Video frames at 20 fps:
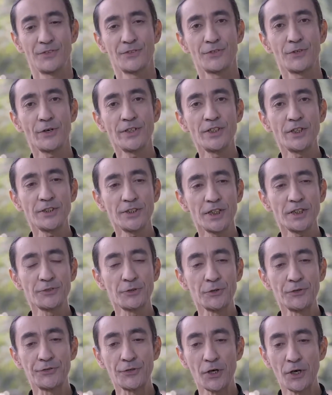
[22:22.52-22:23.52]
So in order
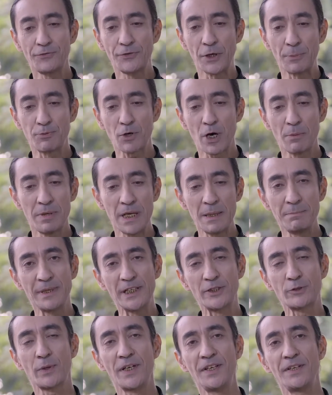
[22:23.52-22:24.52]
to solve the problem
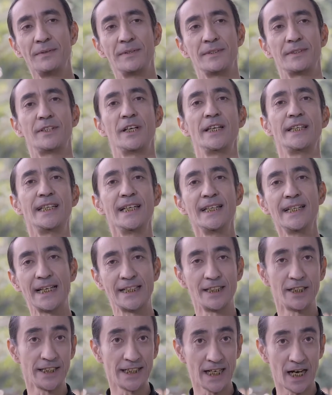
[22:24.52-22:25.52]
between the yin
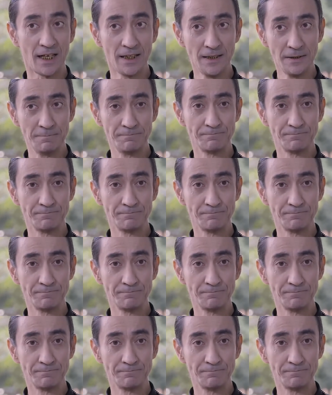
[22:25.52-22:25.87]
and the yang,